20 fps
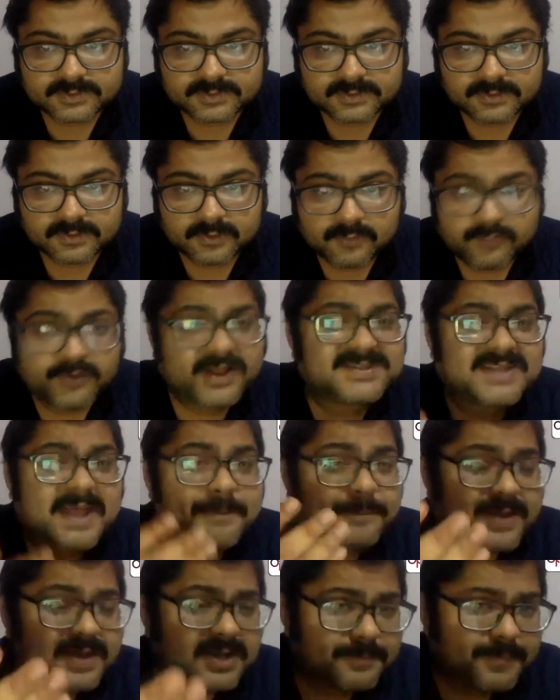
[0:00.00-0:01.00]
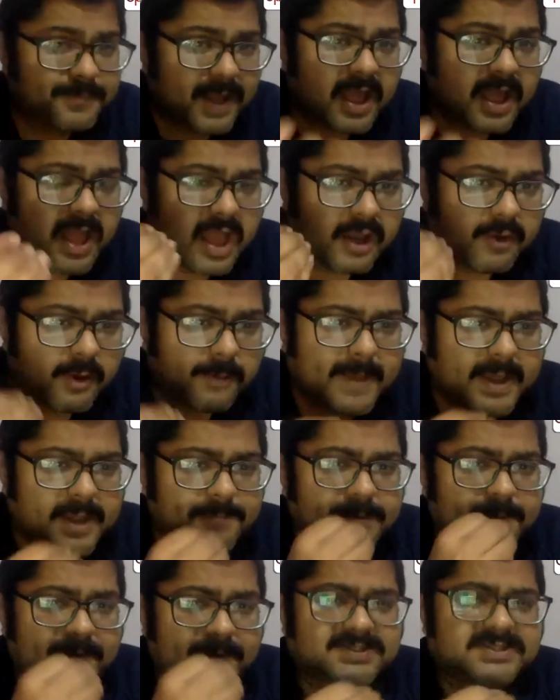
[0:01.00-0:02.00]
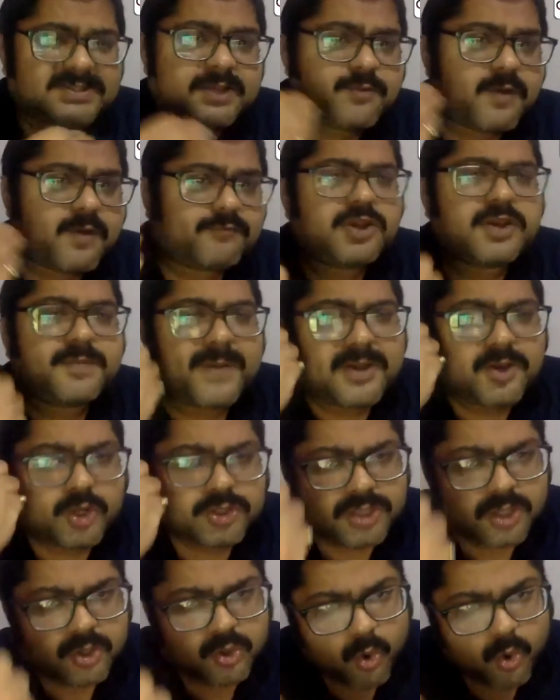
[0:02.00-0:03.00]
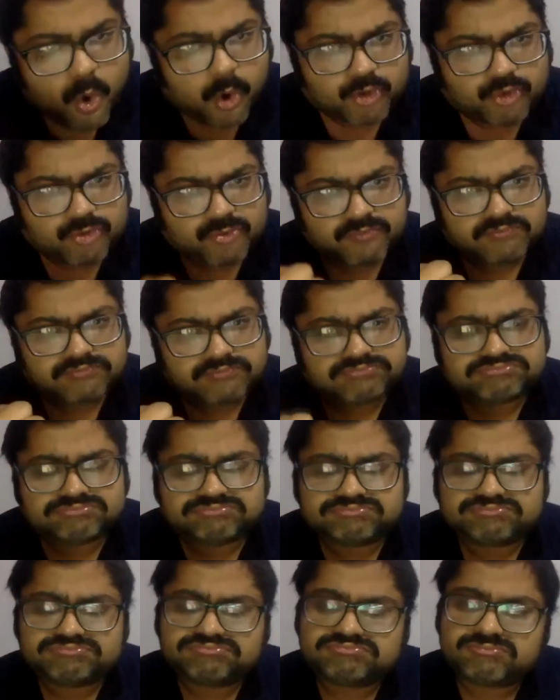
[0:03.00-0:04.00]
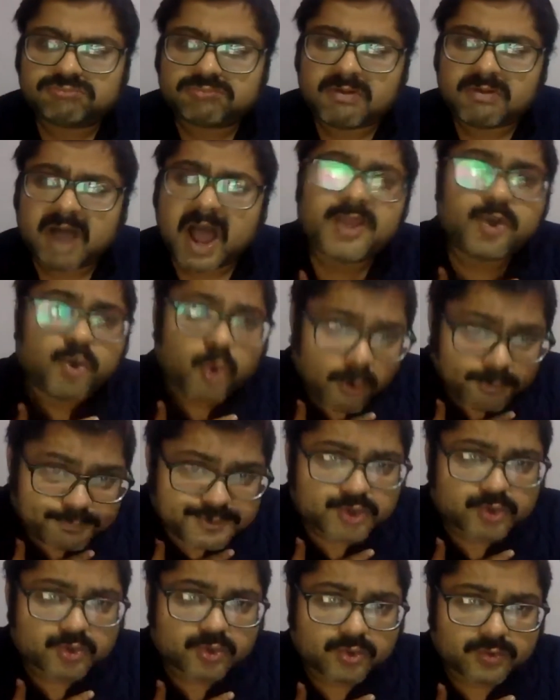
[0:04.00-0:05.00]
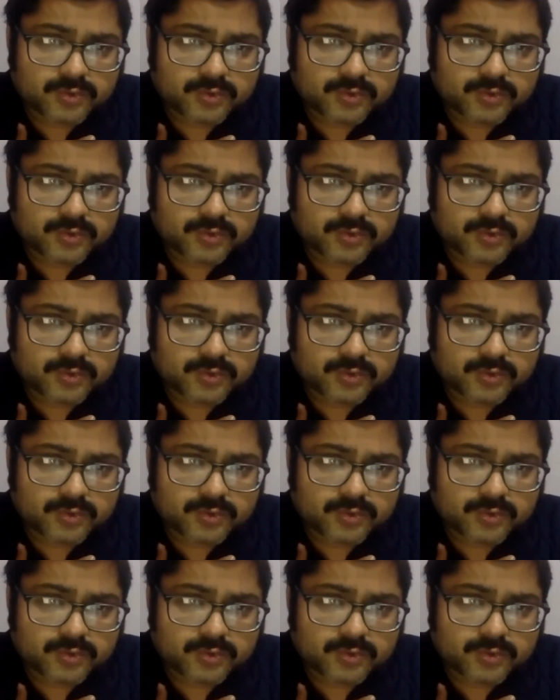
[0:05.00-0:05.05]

For example, many people are saying we have to depend on the court. I hope so.